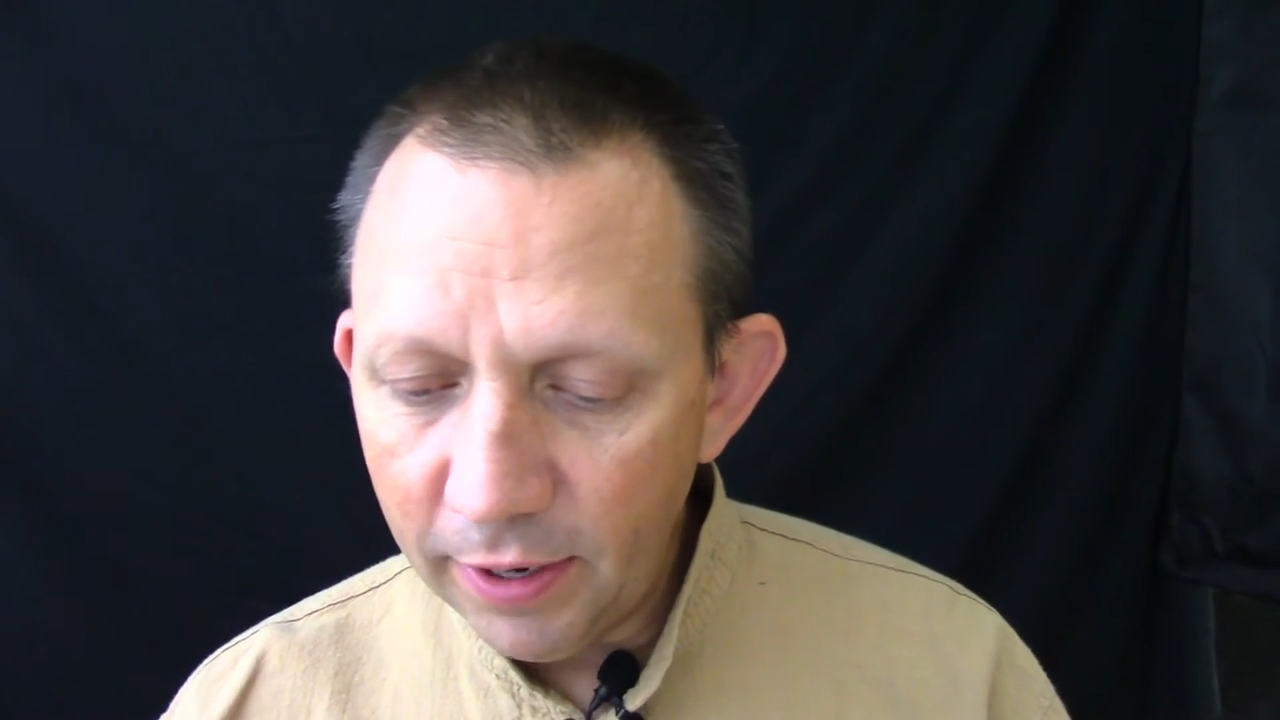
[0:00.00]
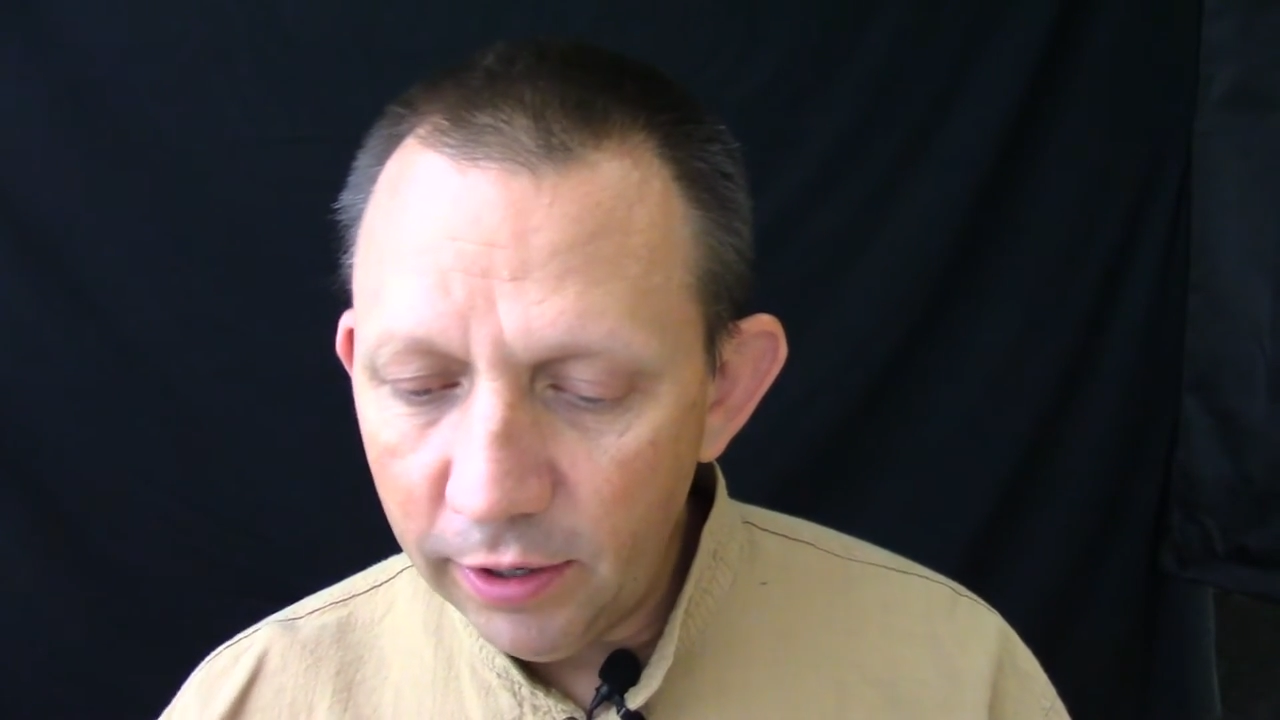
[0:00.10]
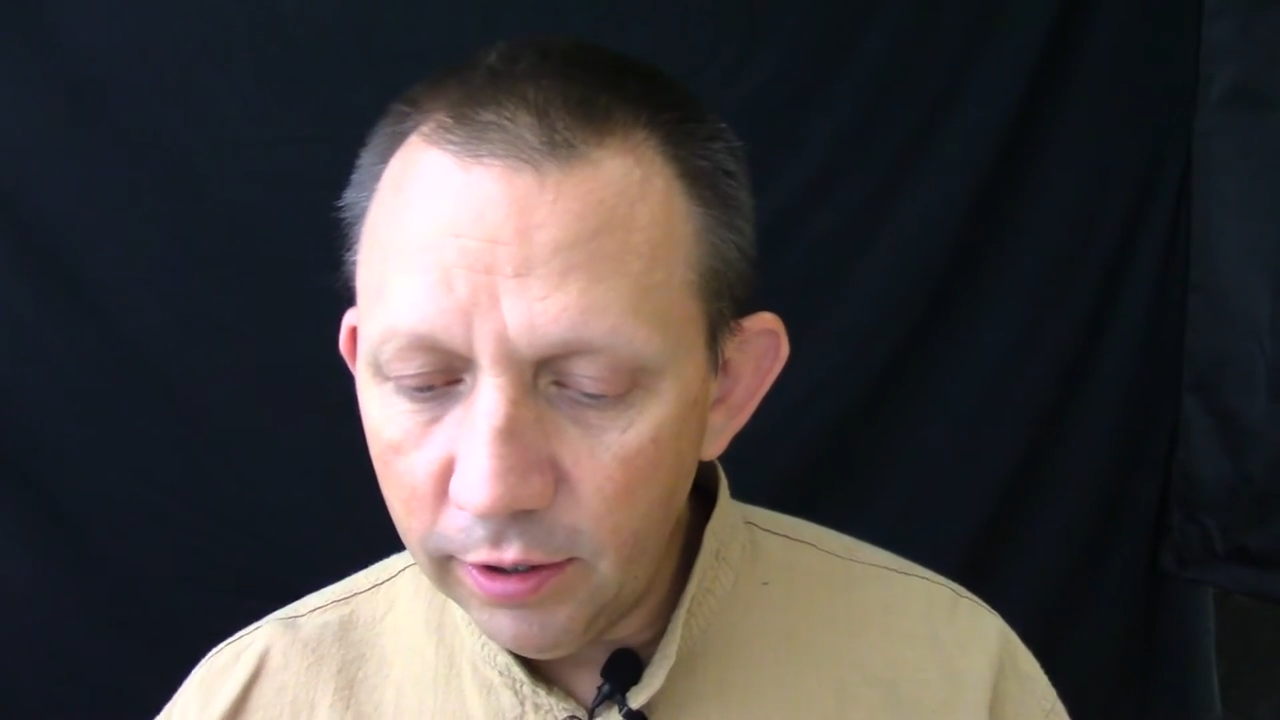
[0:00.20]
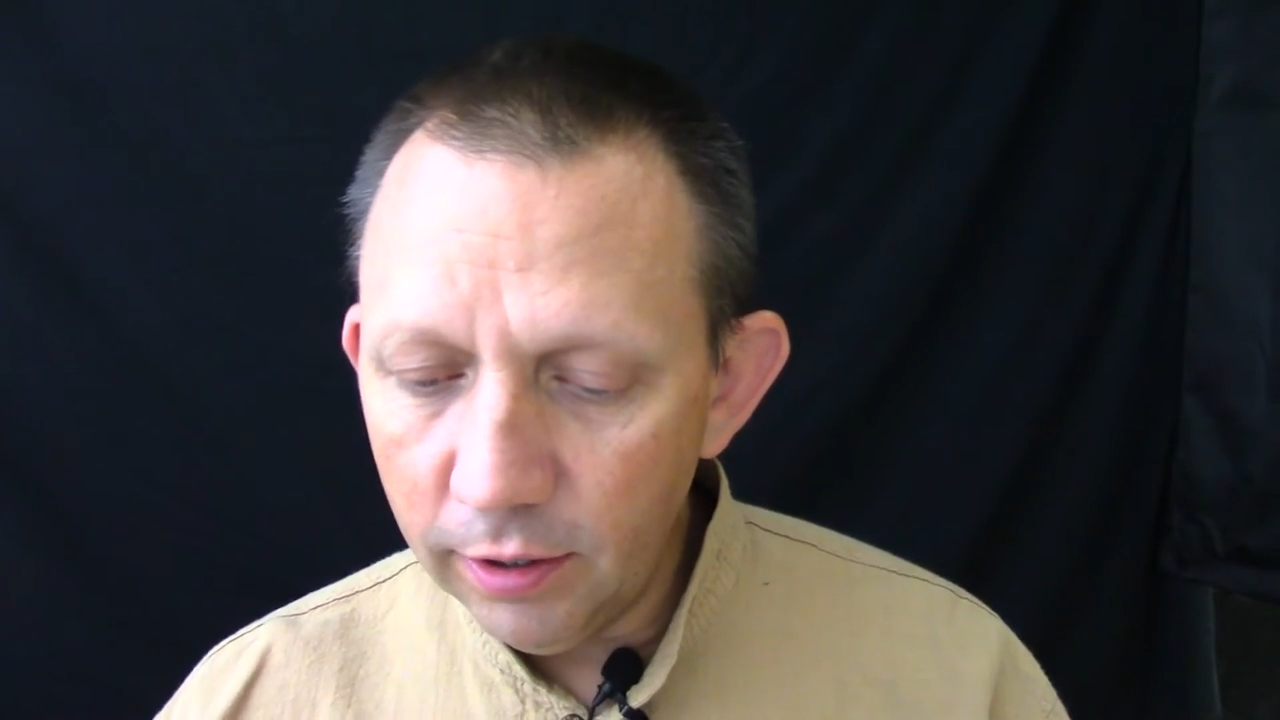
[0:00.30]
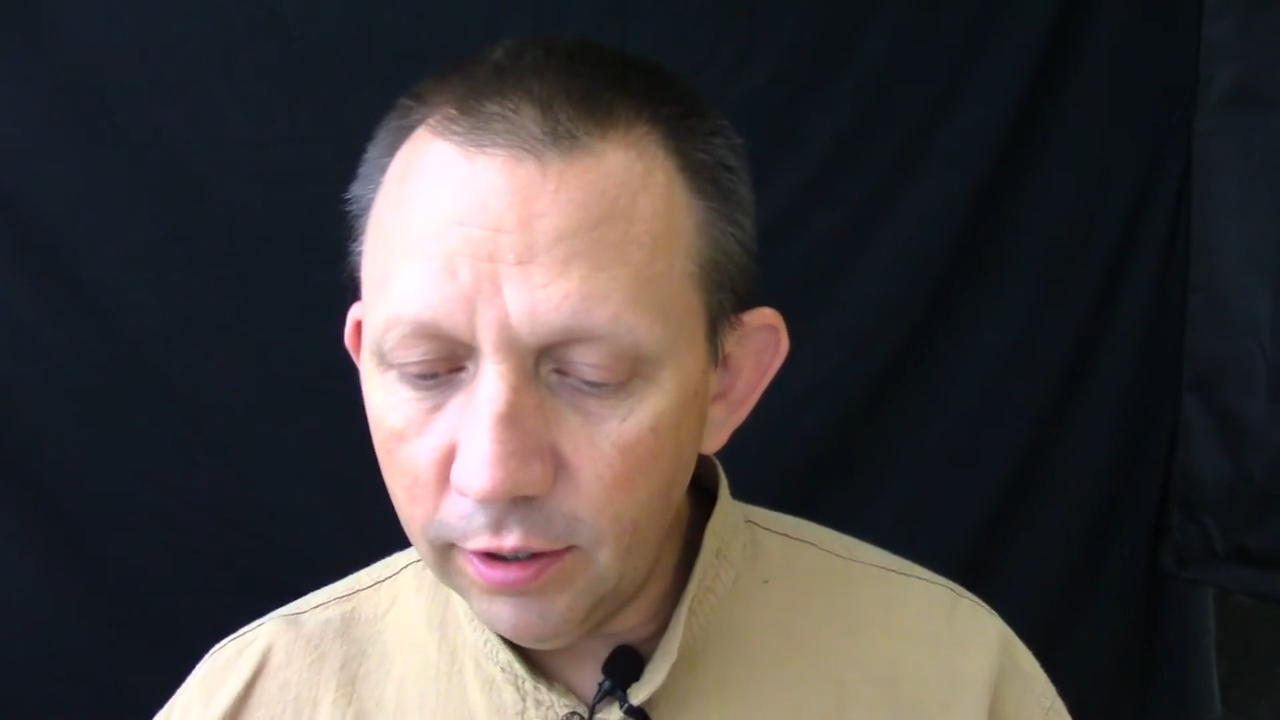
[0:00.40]

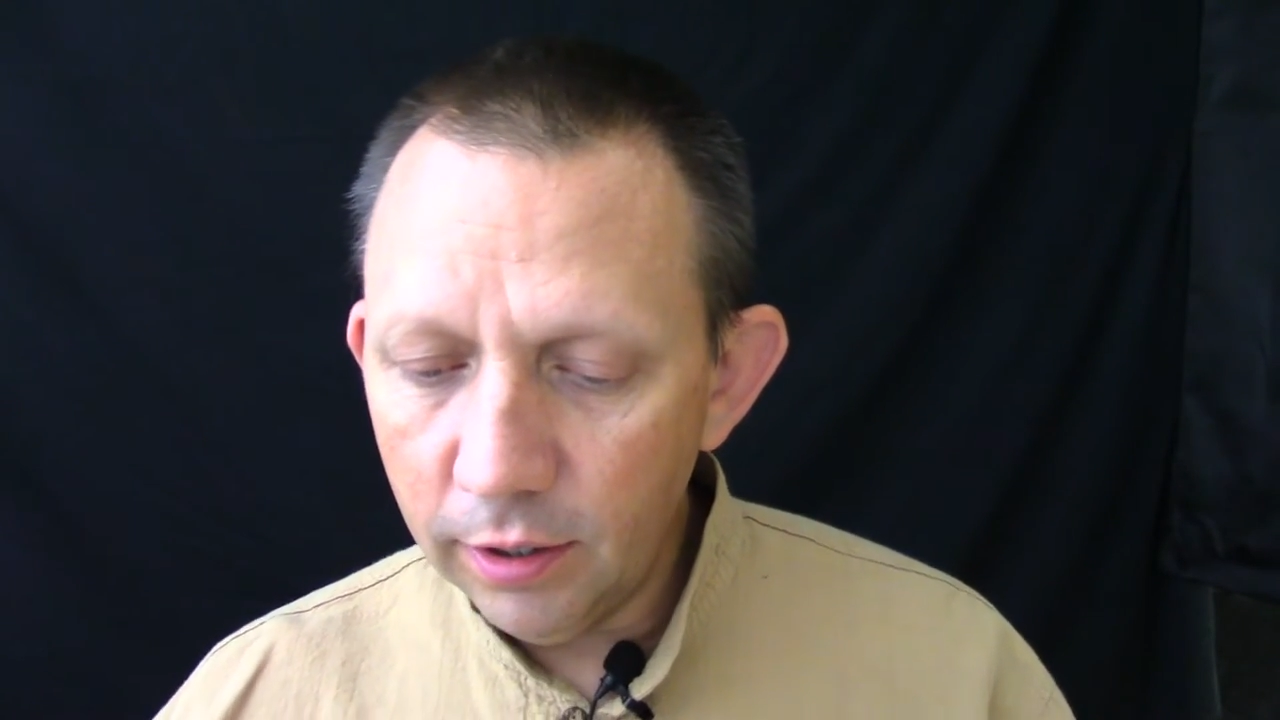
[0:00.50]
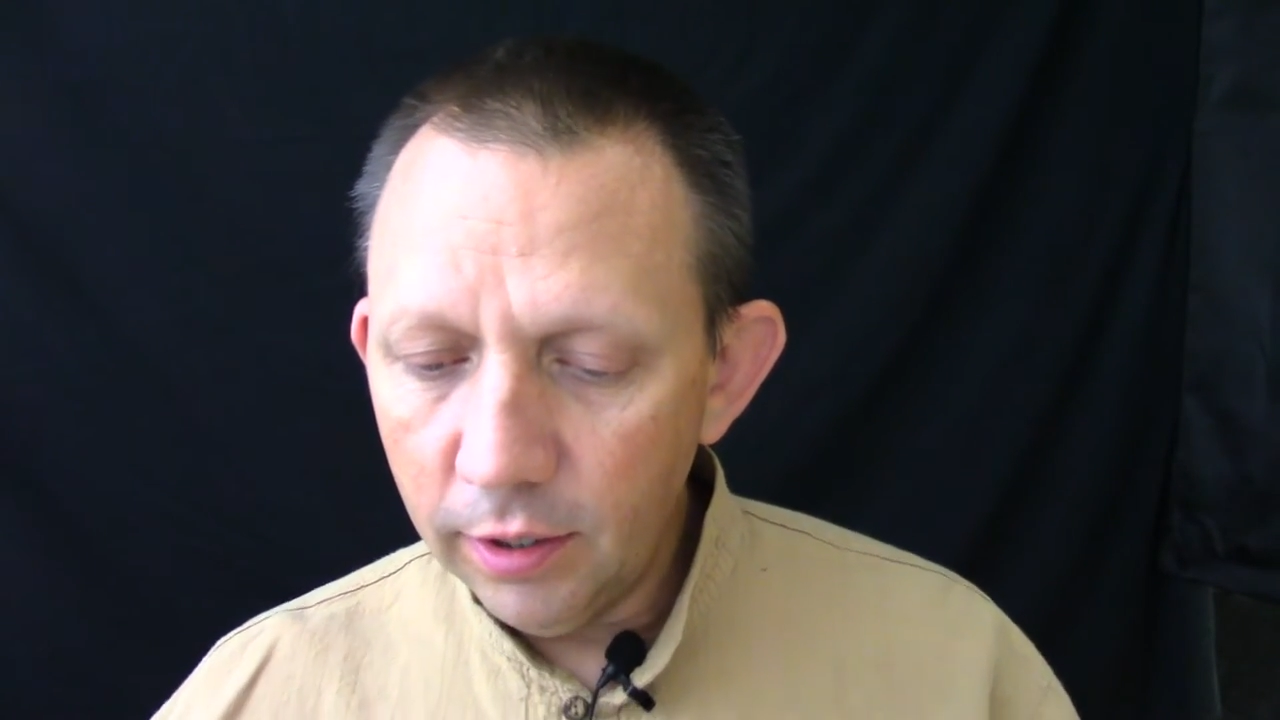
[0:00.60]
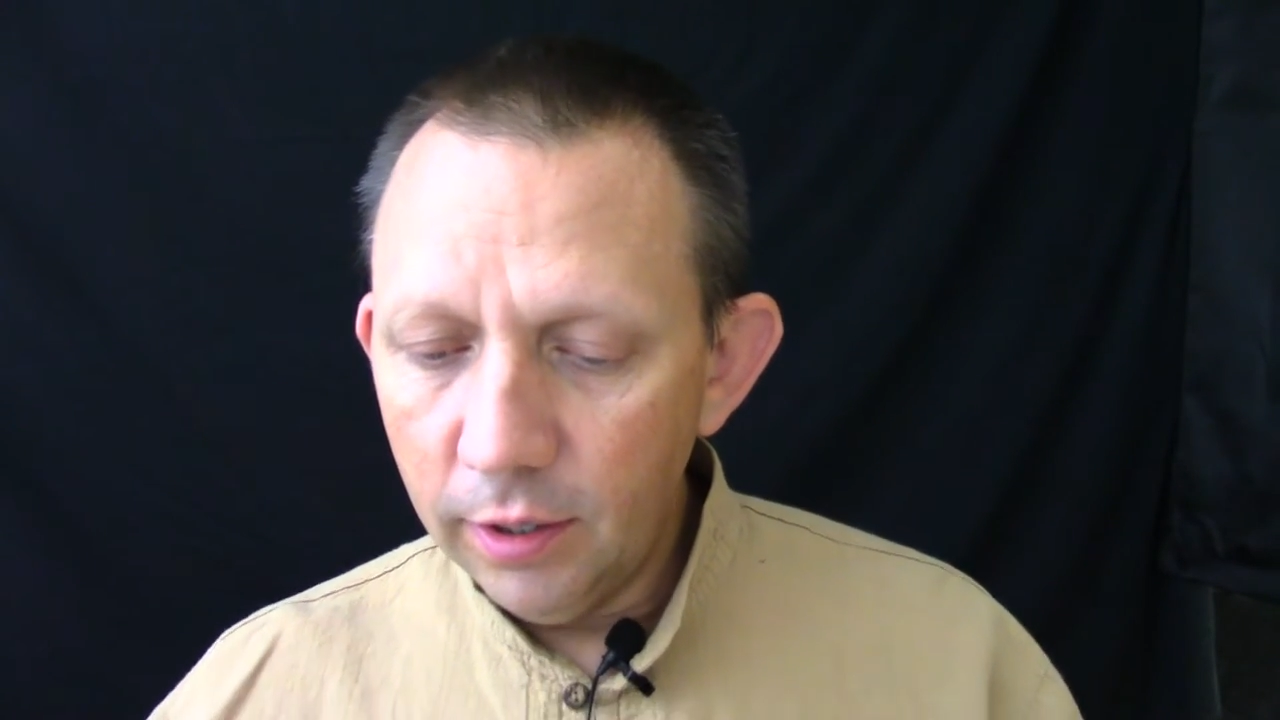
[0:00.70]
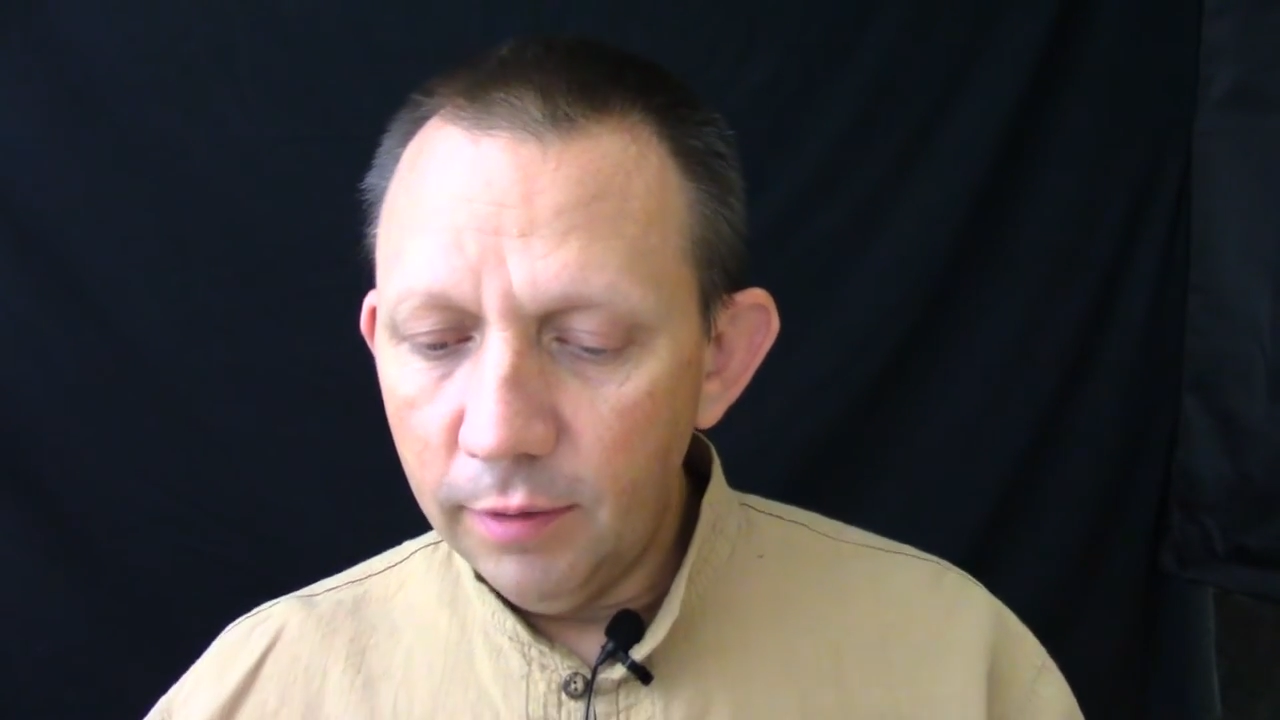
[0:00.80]
better,